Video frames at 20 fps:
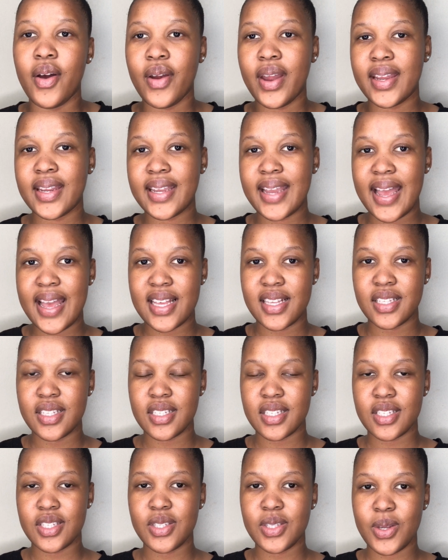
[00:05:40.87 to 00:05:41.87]
Alright
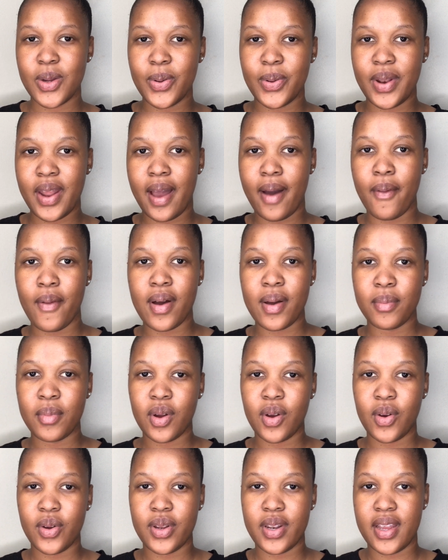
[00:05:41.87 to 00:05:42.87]
guys, so now I'm
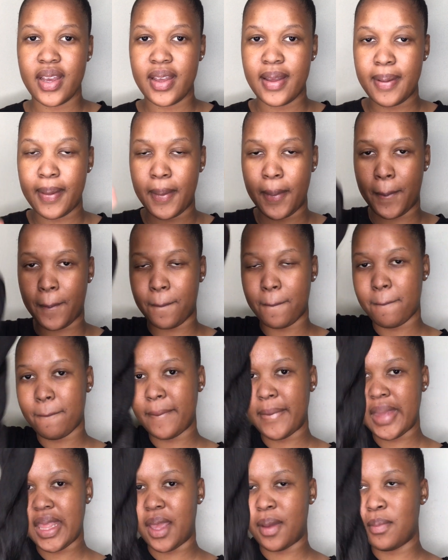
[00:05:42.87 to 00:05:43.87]
gonna
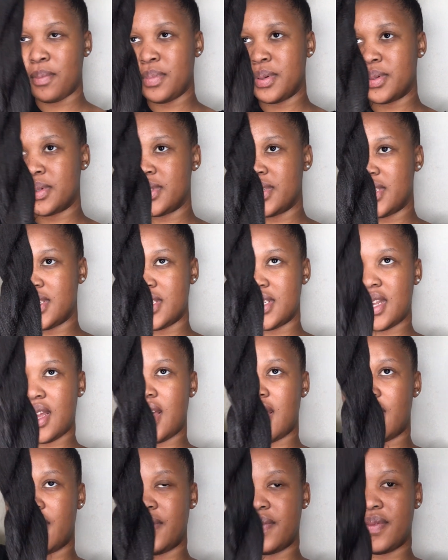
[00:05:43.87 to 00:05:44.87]
put
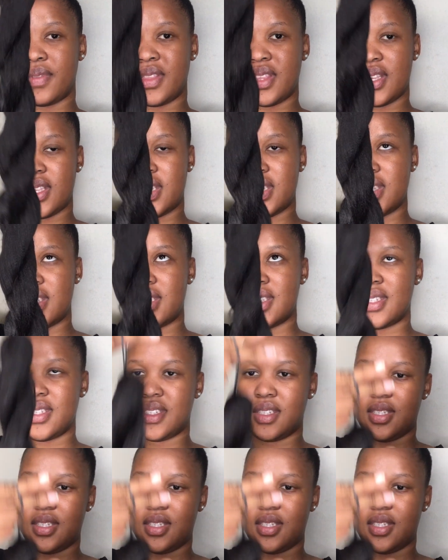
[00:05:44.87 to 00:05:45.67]
this